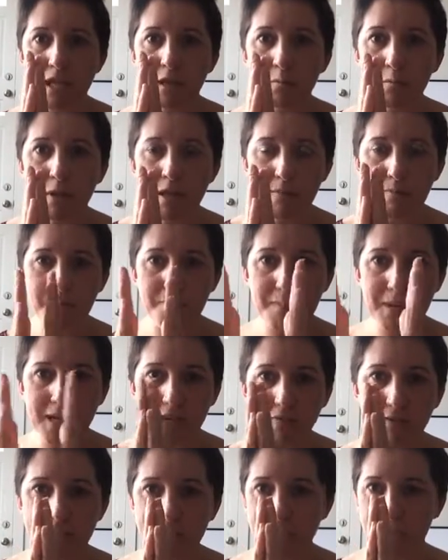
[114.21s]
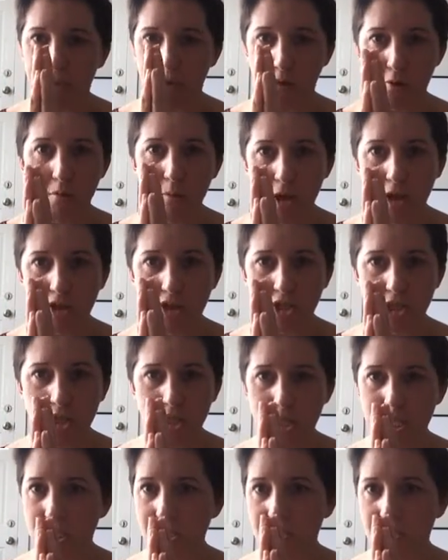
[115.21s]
and we believe it so much